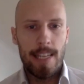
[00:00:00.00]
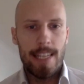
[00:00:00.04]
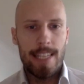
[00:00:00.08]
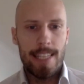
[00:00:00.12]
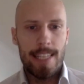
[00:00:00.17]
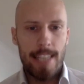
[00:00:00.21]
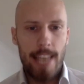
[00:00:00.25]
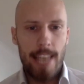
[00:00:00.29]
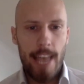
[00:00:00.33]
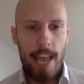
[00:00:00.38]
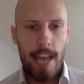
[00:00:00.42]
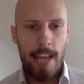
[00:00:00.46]

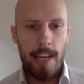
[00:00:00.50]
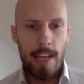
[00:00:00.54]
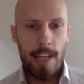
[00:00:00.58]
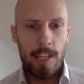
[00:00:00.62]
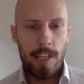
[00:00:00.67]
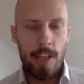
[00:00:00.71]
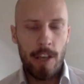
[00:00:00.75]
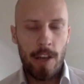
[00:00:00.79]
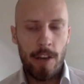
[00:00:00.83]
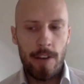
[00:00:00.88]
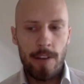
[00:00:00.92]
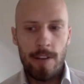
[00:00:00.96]
setting the
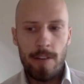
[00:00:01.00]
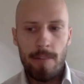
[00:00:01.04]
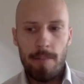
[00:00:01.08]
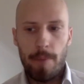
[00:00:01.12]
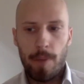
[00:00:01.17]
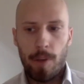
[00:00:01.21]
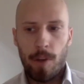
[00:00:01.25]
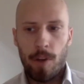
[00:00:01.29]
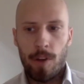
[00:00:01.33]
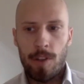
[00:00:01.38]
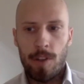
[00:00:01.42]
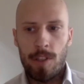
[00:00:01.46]
tone
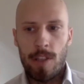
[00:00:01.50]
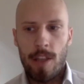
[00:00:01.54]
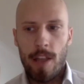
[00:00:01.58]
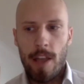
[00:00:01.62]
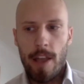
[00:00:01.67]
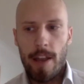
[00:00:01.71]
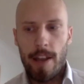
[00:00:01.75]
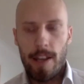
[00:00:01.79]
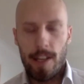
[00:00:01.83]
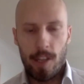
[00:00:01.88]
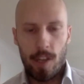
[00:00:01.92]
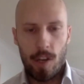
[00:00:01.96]
because
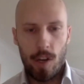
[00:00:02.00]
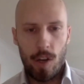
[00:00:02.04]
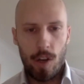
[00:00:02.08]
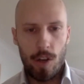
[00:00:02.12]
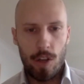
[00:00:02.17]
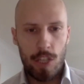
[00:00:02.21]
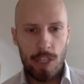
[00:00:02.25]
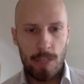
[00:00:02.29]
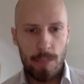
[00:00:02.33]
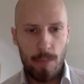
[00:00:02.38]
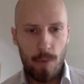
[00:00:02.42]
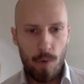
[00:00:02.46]
there's a lot of
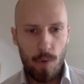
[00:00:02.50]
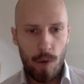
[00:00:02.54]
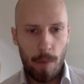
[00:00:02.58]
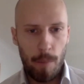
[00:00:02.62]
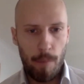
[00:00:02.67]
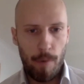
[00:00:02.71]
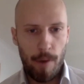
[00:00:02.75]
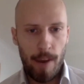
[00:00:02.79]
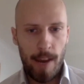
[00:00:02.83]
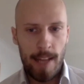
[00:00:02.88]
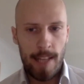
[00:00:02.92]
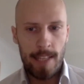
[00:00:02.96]
smaller
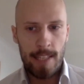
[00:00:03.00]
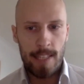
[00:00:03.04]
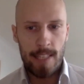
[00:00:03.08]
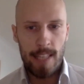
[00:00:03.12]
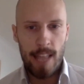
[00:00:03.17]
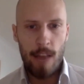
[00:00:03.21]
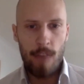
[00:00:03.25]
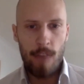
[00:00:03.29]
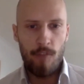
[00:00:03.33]
brands that are